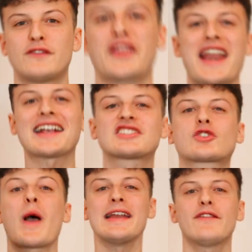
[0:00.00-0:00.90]
For the
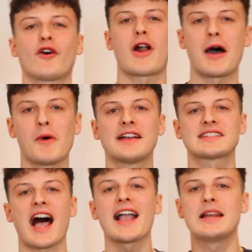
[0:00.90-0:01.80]
next 24
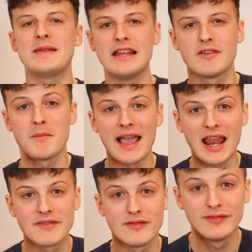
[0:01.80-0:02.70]
hours, I'm going to be living my
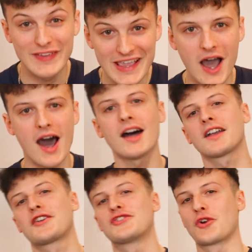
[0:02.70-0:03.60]
life in VR,
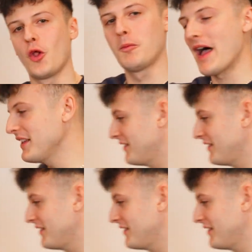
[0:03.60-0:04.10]
controlled by